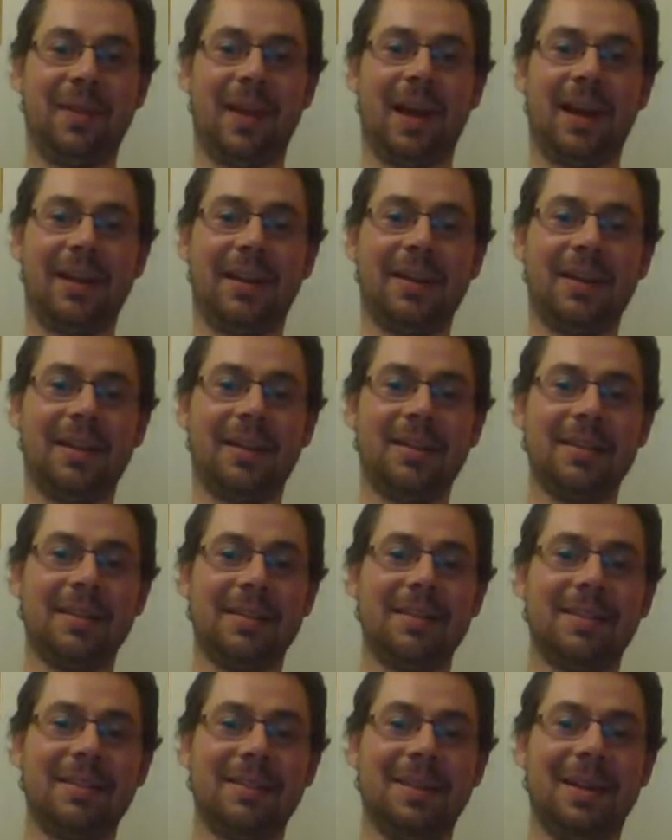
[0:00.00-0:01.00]
flag,
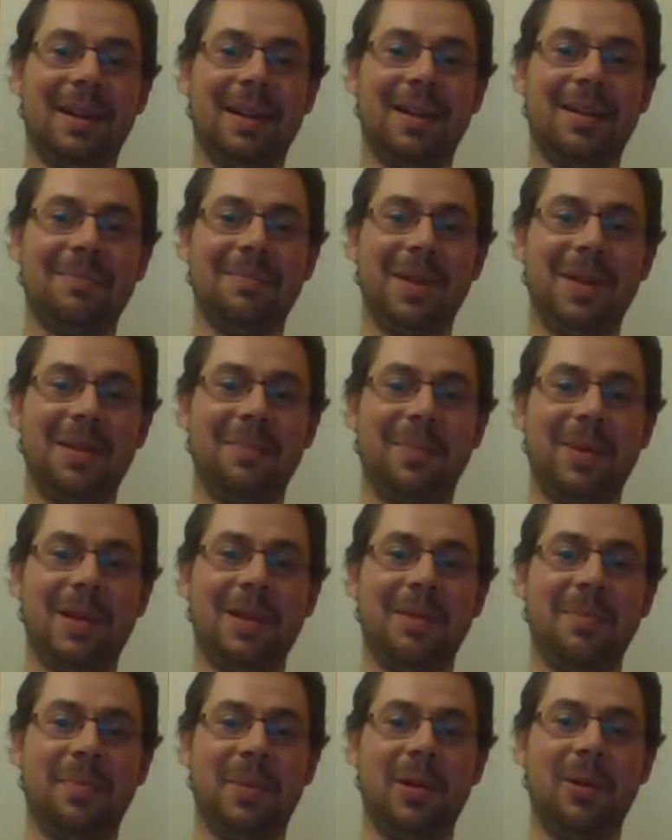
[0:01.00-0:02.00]
and me being
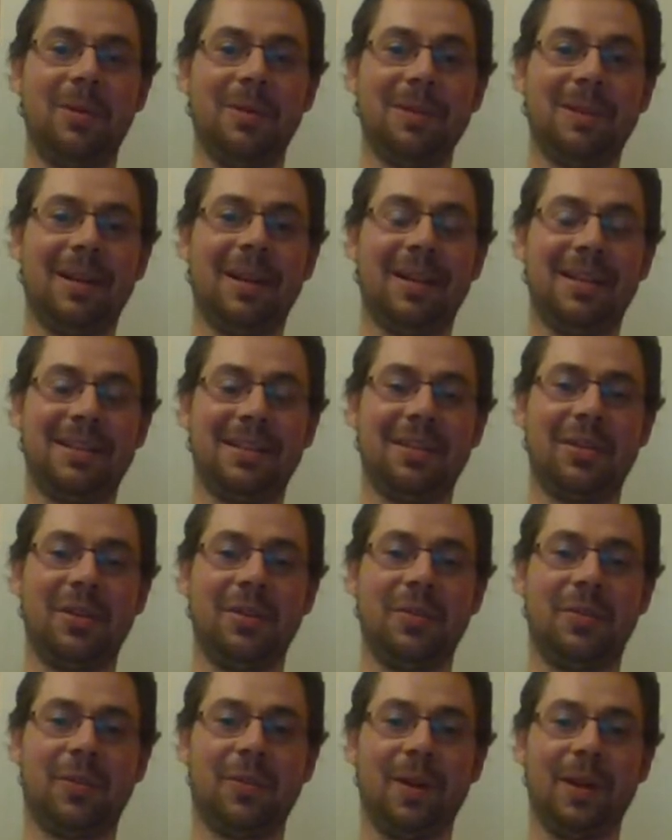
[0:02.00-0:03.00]
the bull, I had to
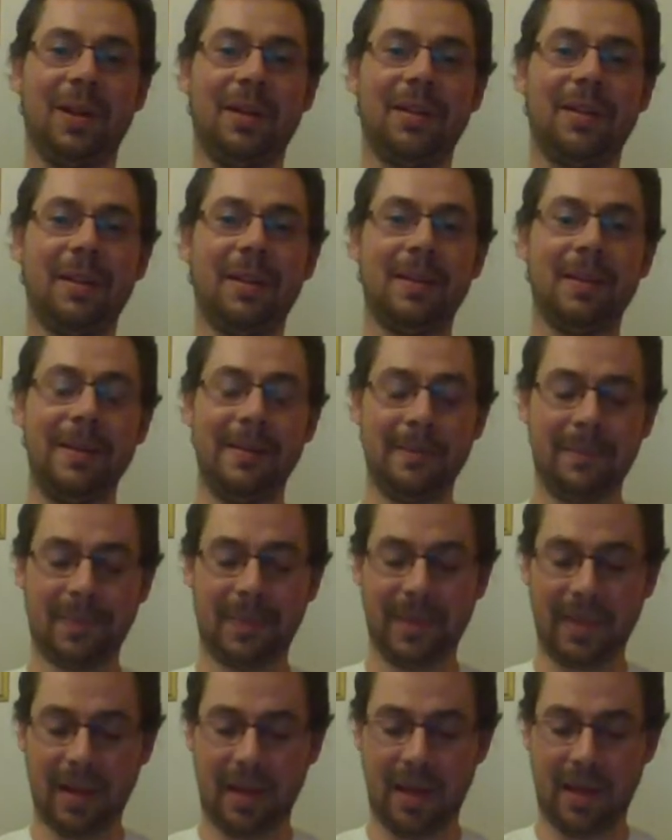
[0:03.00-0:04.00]
go for it.
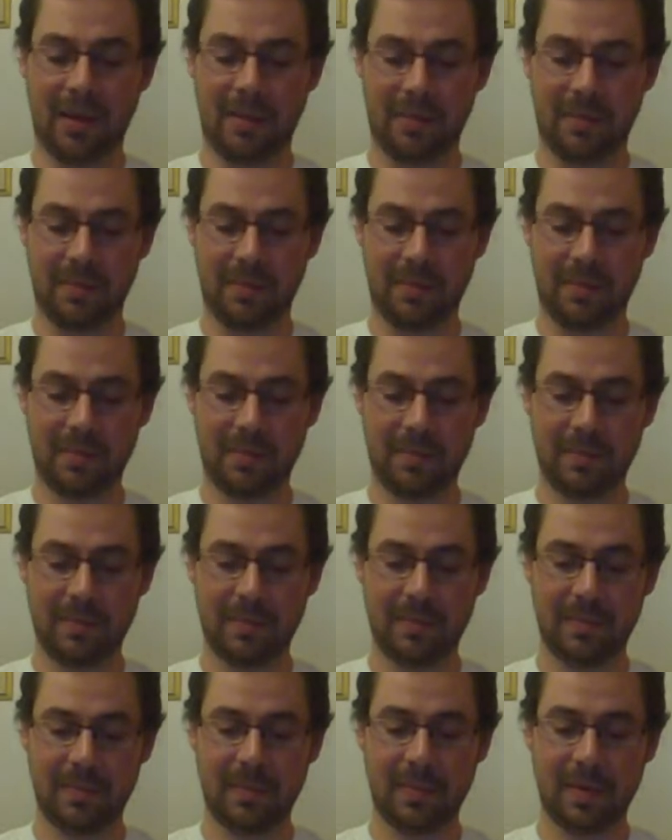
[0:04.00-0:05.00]

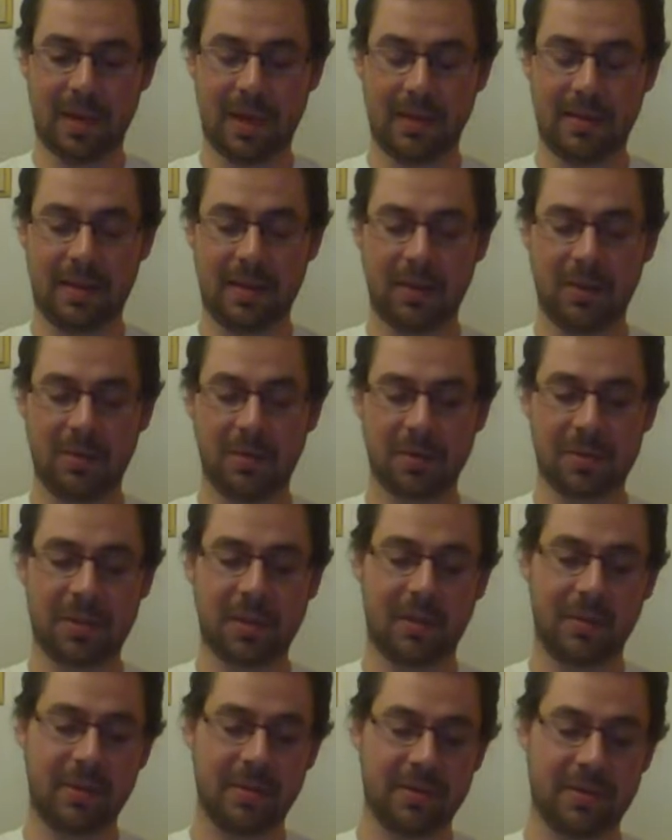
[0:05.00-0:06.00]
I think
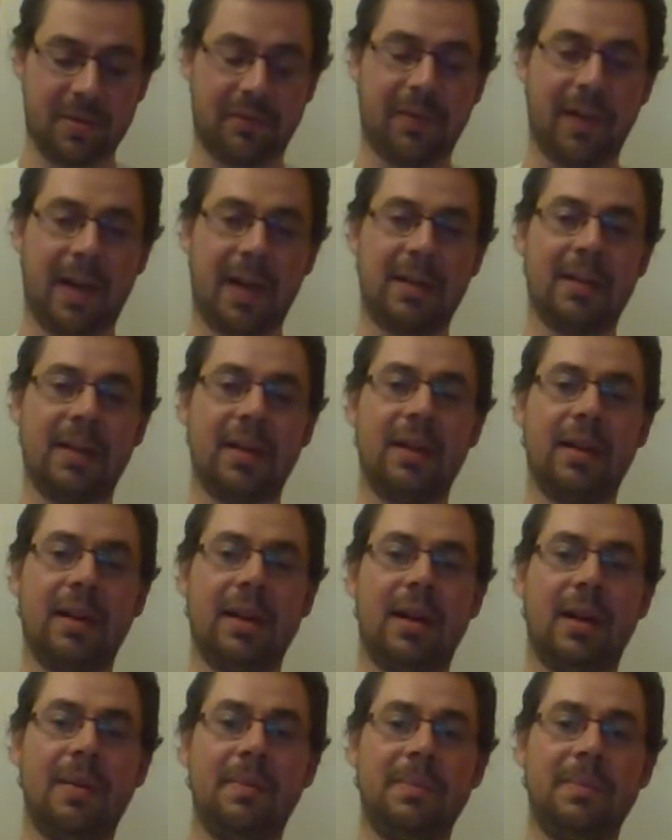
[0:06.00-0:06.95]
also it was the fact that